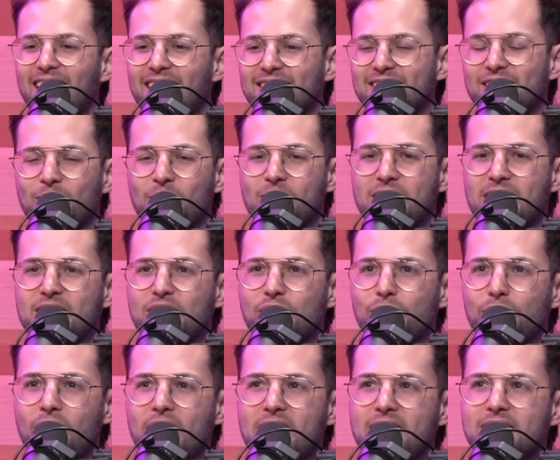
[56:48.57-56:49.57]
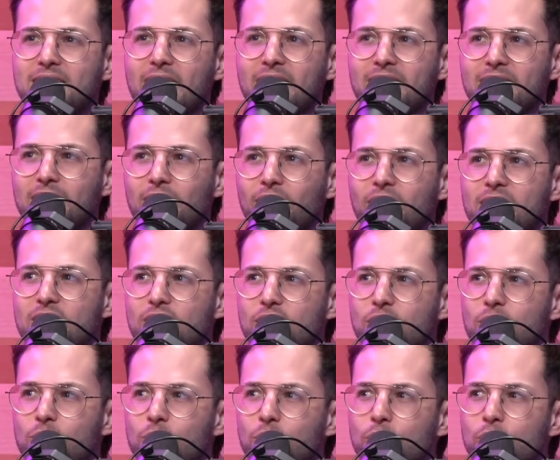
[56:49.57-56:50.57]
Also with his face, Dennis Leary's
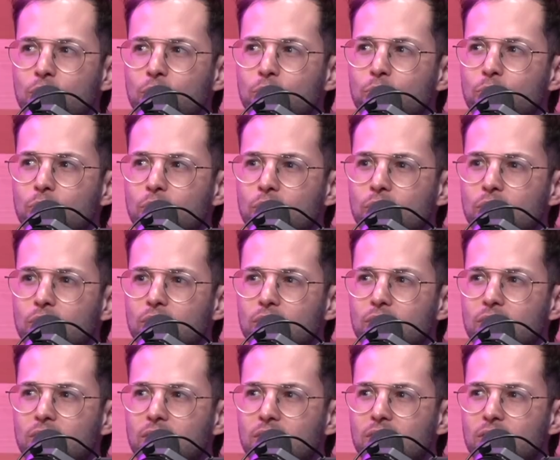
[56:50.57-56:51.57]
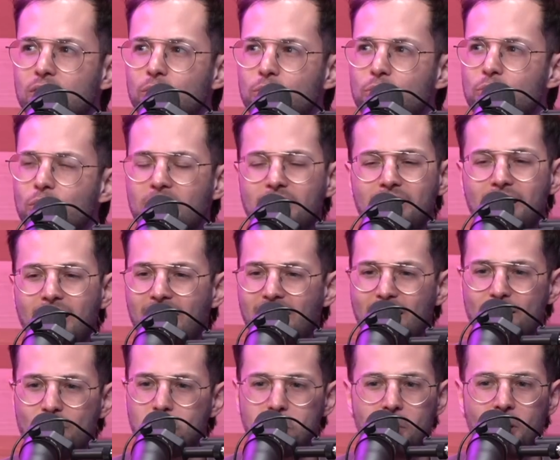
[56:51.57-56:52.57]
too great. He can't
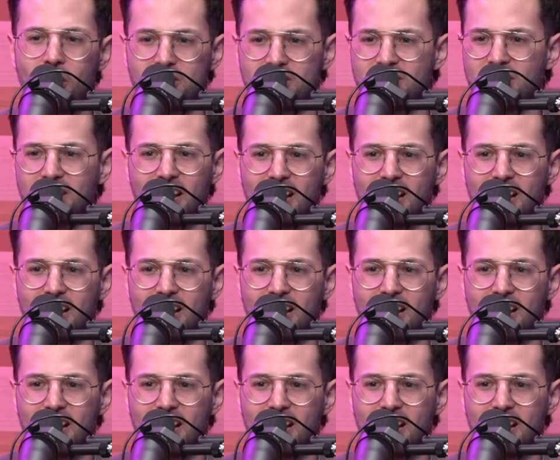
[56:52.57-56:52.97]
have a Boston